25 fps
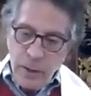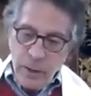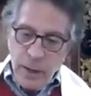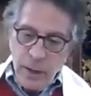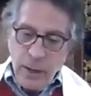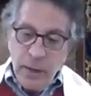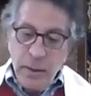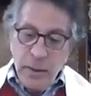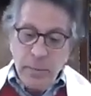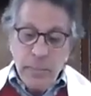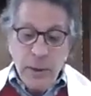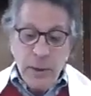
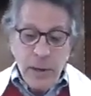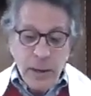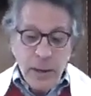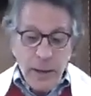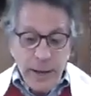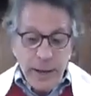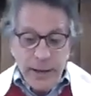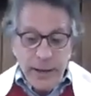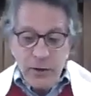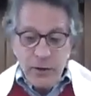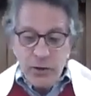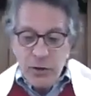In the Middle
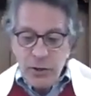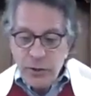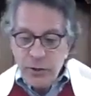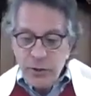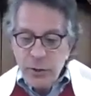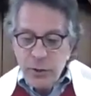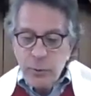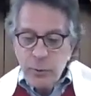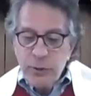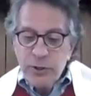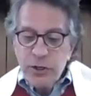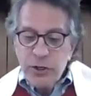Ages,
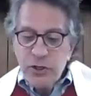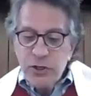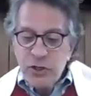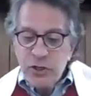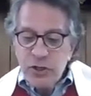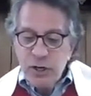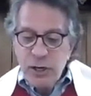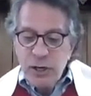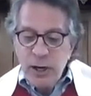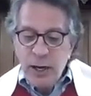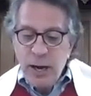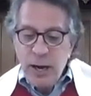it was the
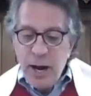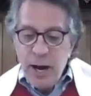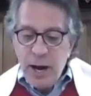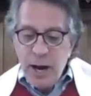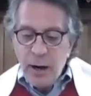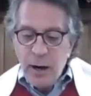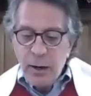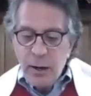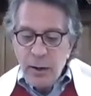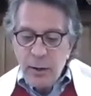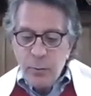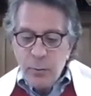
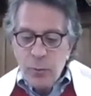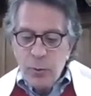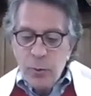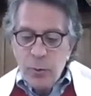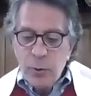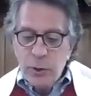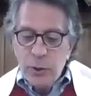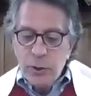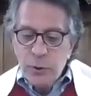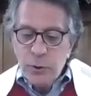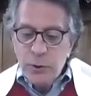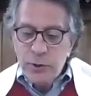synagogue,
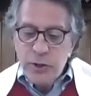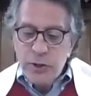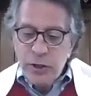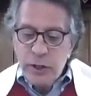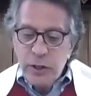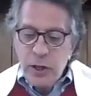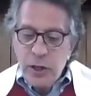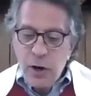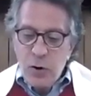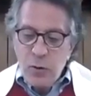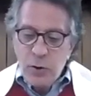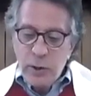which was the
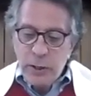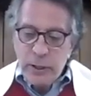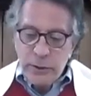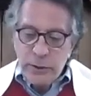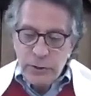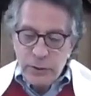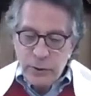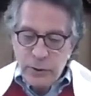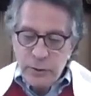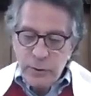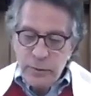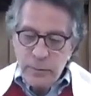
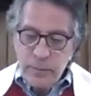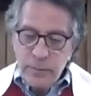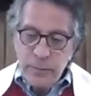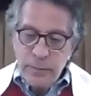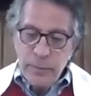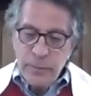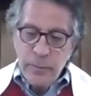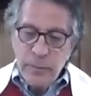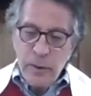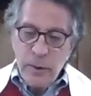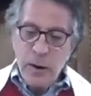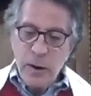locus
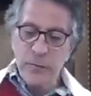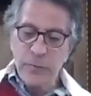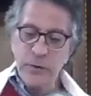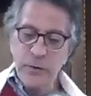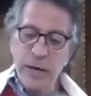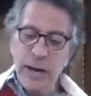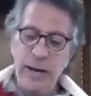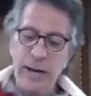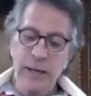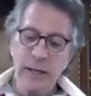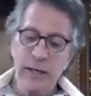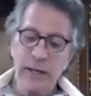of
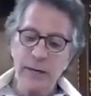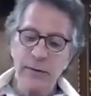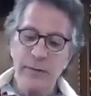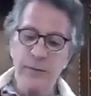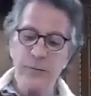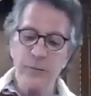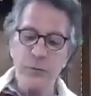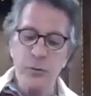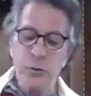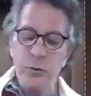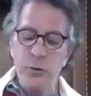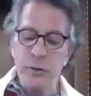daily
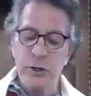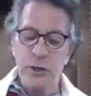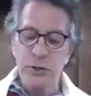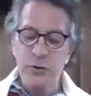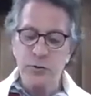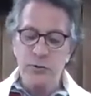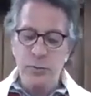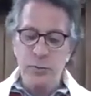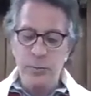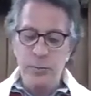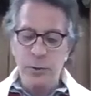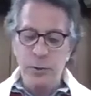food
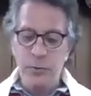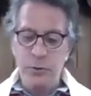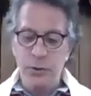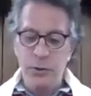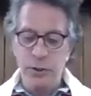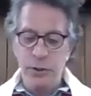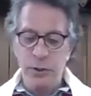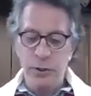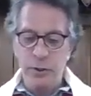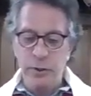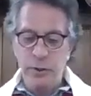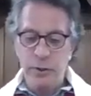
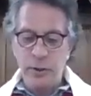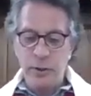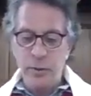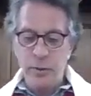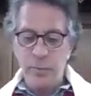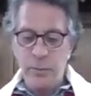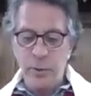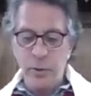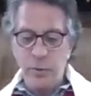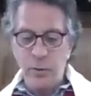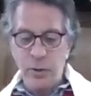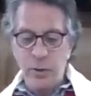distribution in the
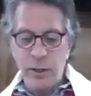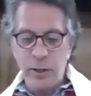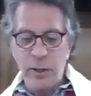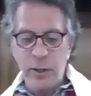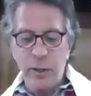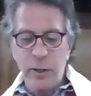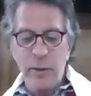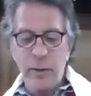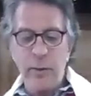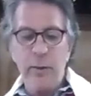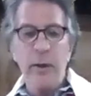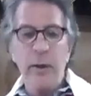community.
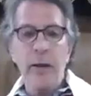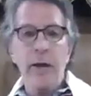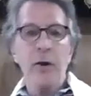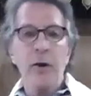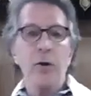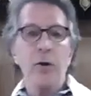It